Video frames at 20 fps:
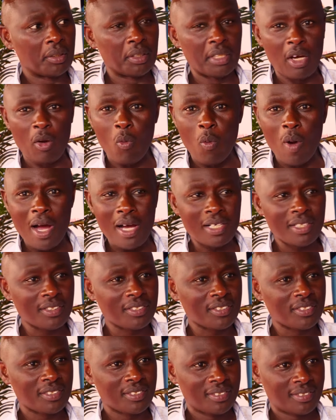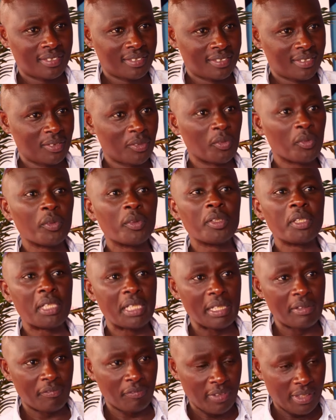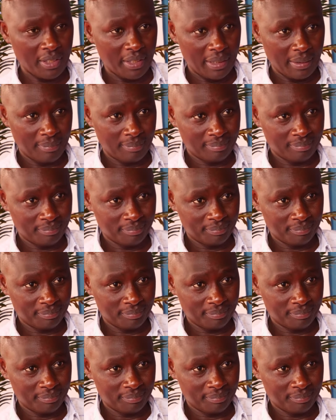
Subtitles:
Their works defend them.